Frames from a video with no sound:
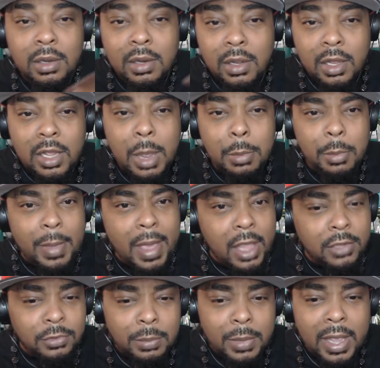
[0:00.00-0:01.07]
a couple miles
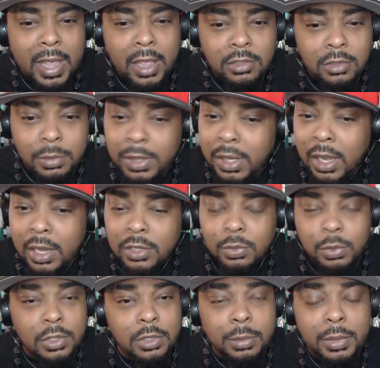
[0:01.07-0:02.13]
from my house. To be honest
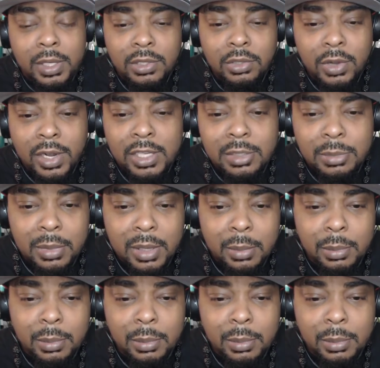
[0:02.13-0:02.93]
with you, man, it's crazy, man.